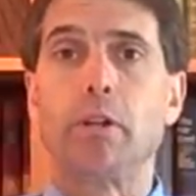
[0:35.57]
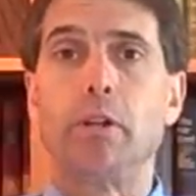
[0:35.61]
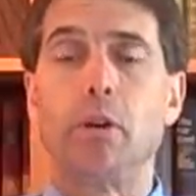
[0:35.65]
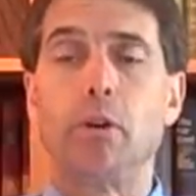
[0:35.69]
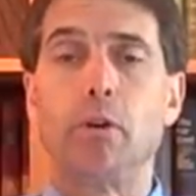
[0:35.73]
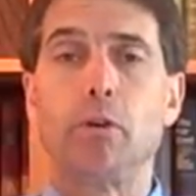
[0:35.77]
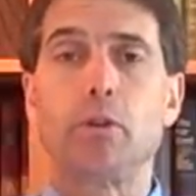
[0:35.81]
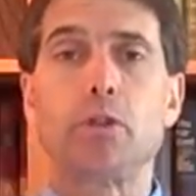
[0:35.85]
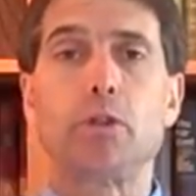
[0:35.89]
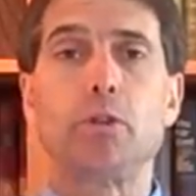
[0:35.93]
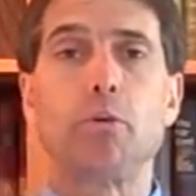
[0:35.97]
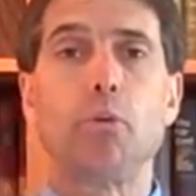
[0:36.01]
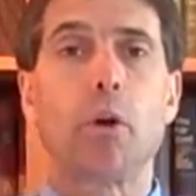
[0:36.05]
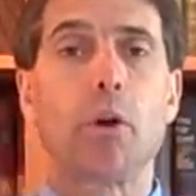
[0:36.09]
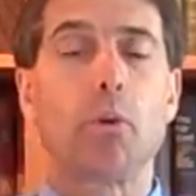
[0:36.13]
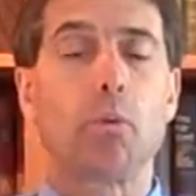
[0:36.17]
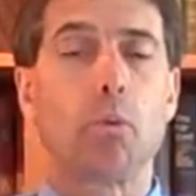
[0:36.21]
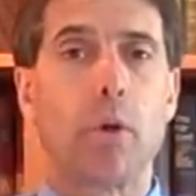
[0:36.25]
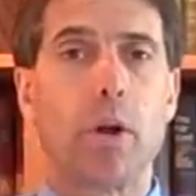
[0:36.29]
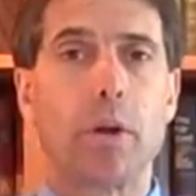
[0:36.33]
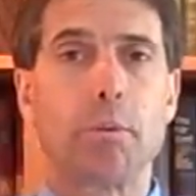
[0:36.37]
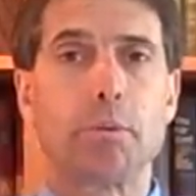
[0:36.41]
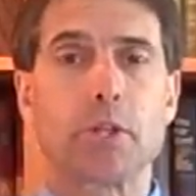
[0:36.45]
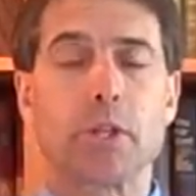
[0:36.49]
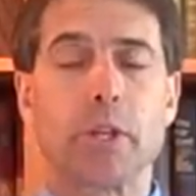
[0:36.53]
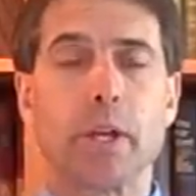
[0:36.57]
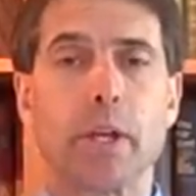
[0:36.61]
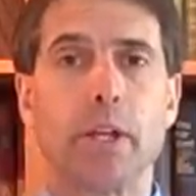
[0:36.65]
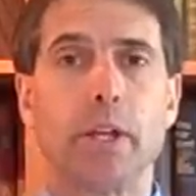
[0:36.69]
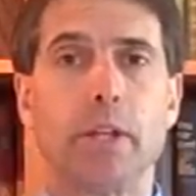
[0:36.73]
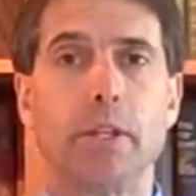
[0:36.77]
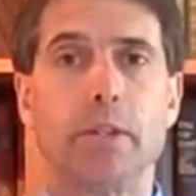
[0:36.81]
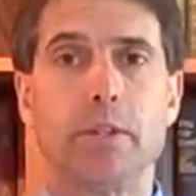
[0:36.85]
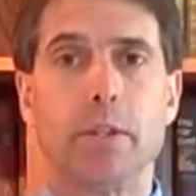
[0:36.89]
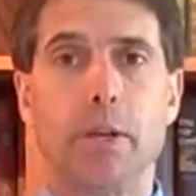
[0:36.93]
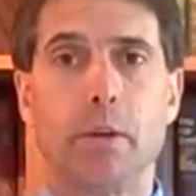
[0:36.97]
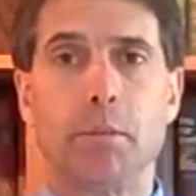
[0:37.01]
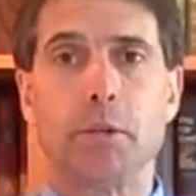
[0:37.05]
go to our website
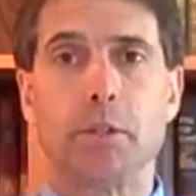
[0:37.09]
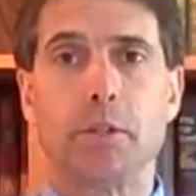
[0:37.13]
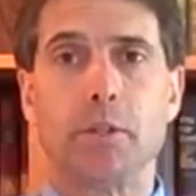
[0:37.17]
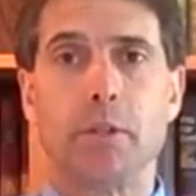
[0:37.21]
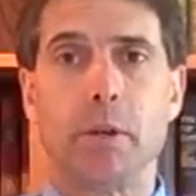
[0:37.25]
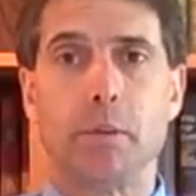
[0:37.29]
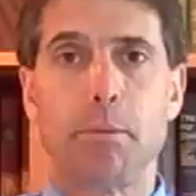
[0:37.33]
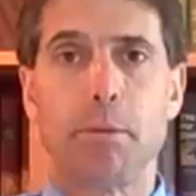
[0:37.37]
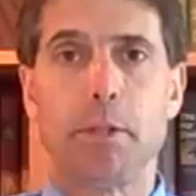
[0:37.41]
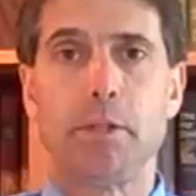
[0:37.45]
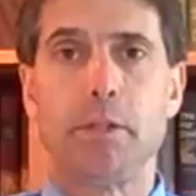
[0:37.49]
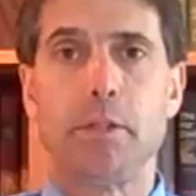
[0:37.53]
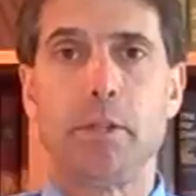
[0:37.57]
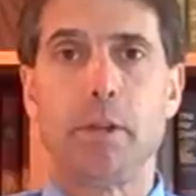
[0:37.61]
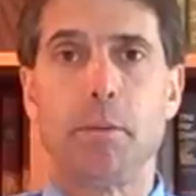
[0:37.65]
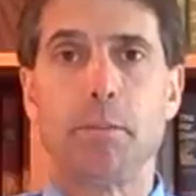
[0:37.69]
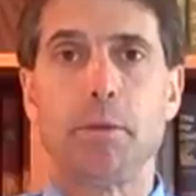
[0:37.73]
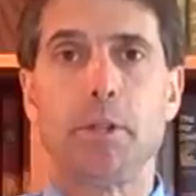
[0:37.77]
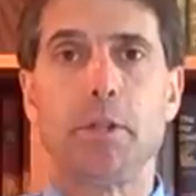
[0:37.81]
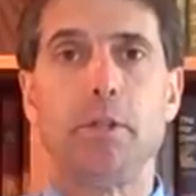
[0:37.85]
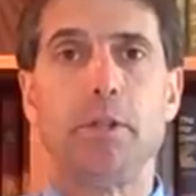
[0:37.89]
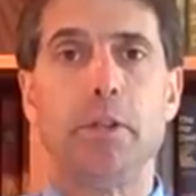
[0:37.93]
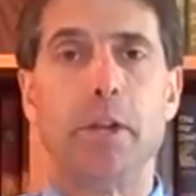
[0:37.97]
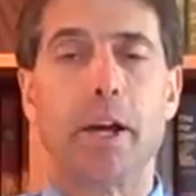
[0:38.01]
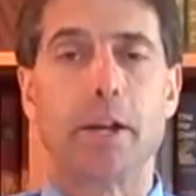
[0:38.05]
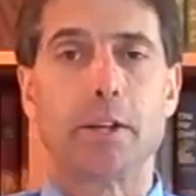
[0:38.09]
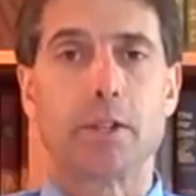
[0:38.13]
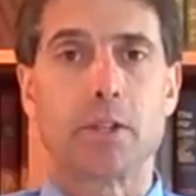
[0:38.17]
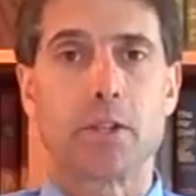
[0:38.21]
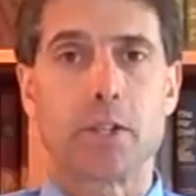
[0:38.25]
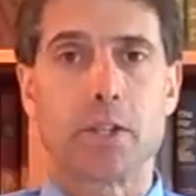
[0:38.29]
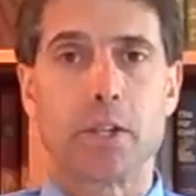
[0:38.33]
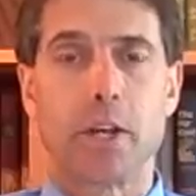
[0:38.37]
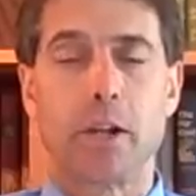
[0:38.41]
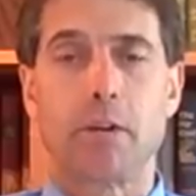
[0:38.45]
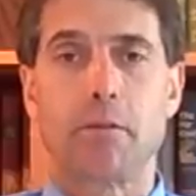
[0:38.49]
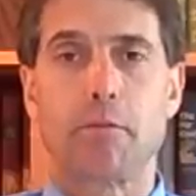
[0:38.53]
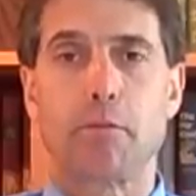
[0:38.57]
at
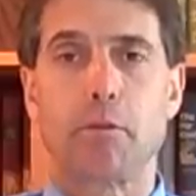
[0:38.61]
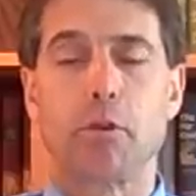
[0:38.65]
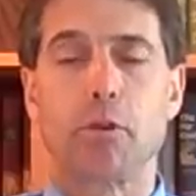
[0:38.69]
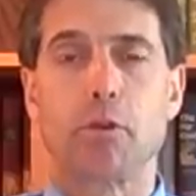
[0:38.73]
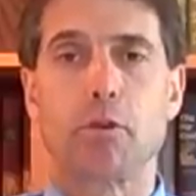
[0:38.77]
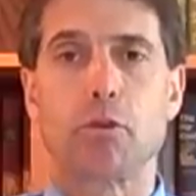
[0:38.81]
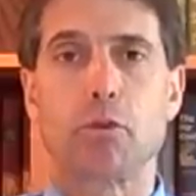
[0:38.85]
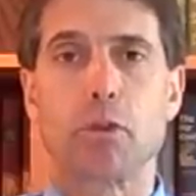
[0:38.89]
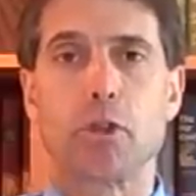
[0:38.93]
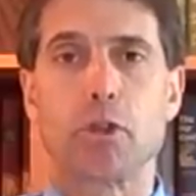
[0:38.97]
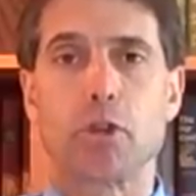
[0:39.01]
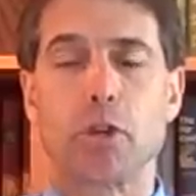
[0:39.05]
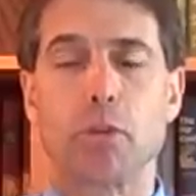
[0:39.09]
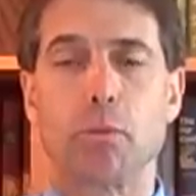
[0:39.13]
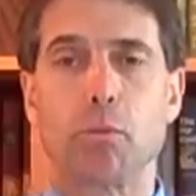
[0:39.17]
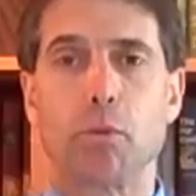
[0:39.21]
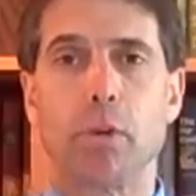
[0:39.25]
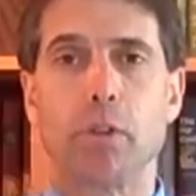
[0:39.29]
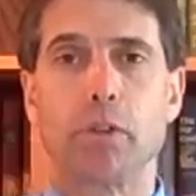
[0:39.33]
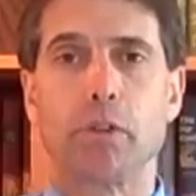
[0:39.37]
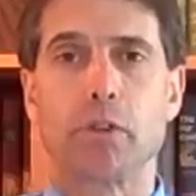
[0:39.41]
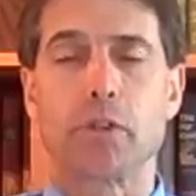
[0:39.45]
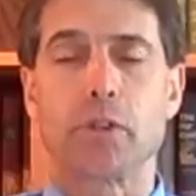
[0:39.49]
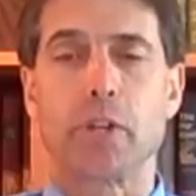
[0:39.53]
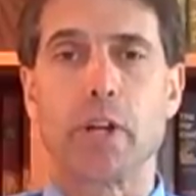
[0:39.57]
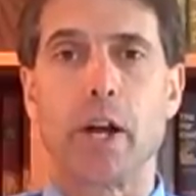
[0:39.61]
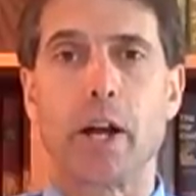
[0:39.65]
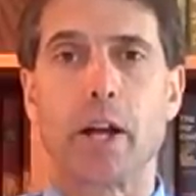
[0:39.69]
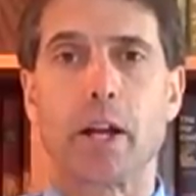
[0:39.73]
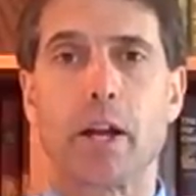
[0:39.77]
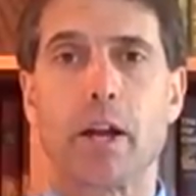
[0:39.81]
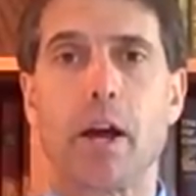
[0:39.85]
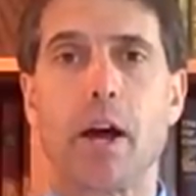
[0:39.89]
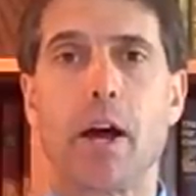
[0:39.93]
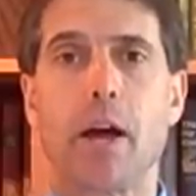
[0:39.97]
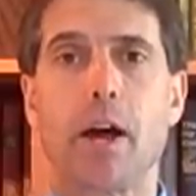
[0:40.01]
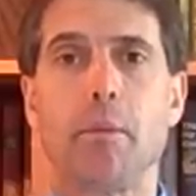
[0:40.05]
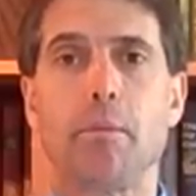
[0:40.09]

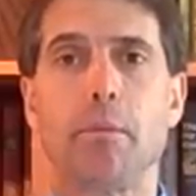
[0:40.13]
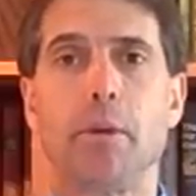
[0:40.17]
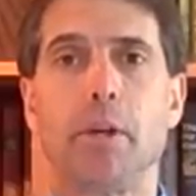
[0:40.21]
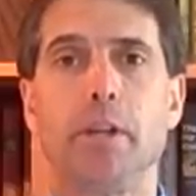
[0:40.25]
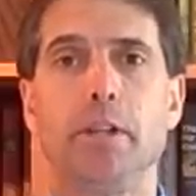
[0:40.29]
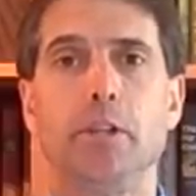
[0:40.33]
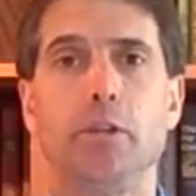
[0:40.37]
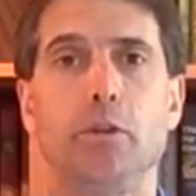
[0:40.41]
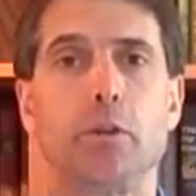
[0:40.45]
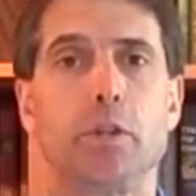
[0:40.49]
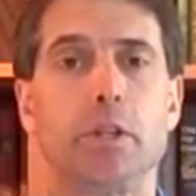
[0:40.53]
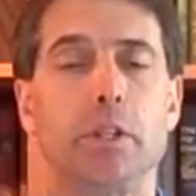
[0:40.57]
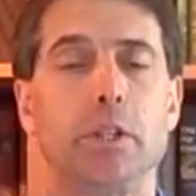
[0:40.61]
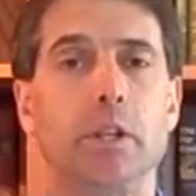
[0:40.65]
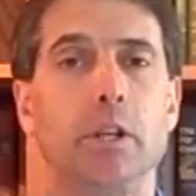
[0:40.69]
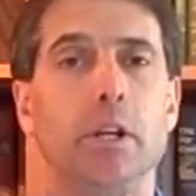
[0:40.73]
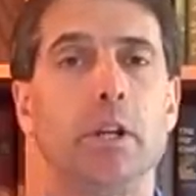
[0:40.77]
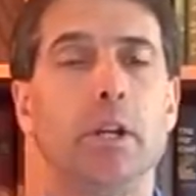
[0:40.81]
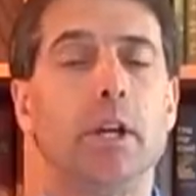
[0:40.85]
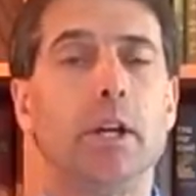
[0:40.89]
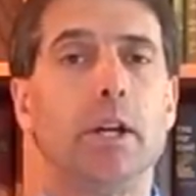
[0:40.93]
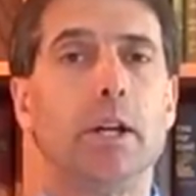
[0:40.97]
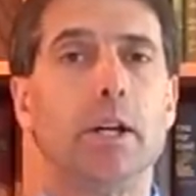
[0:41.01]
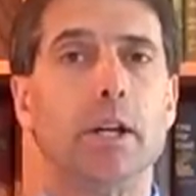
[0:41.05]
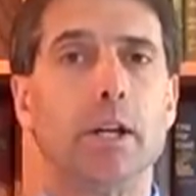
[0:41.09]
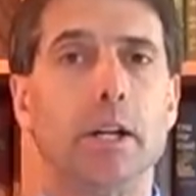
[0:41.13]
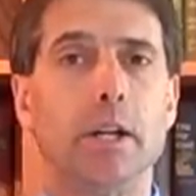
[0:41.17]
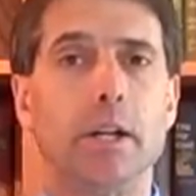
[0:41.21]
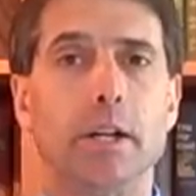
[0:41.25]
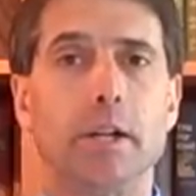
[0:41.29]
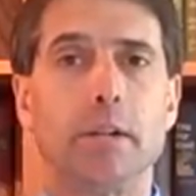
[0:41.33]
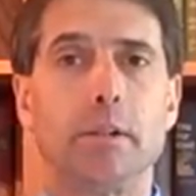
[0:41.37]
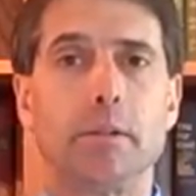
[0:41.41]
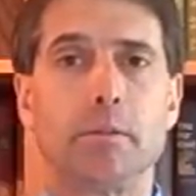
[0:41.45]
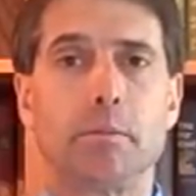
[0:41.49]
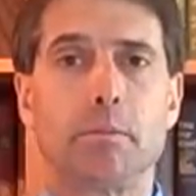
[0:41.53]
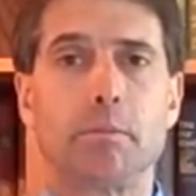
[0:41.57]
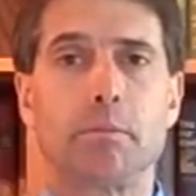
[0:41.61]
www.centerfornutritionandwellness.com and you can uh,